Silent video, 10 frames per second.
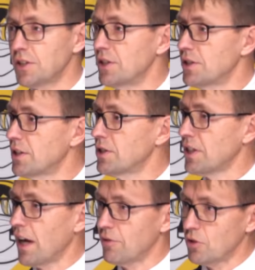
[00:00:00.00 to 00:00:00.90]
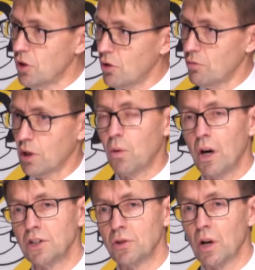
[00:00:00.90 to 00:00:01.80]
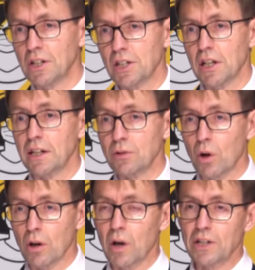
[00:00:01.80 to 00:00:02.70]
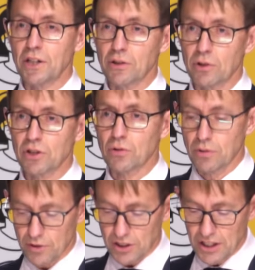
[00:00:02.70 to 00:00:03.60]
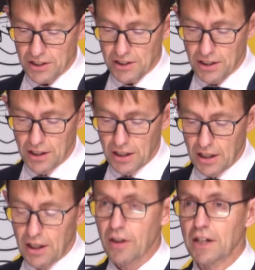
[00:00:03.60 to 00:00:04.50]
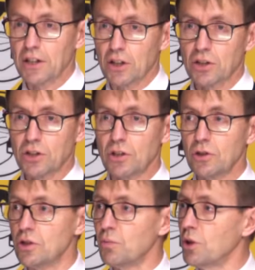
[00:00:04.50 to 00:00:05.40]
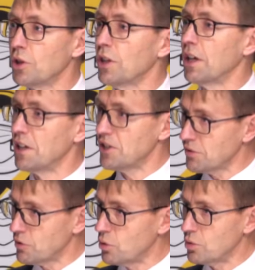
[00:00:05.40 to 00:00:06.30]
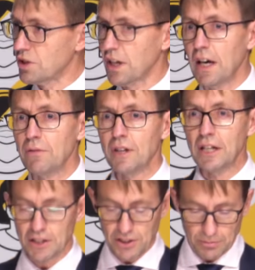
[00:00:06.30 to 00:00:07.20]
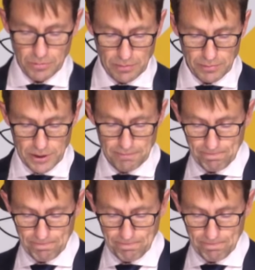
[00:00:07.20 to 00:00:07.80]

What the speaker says: testing, staff are not required to isolate while awaiting the result of the test. They can continue to work unless, of course, they have any symptoms.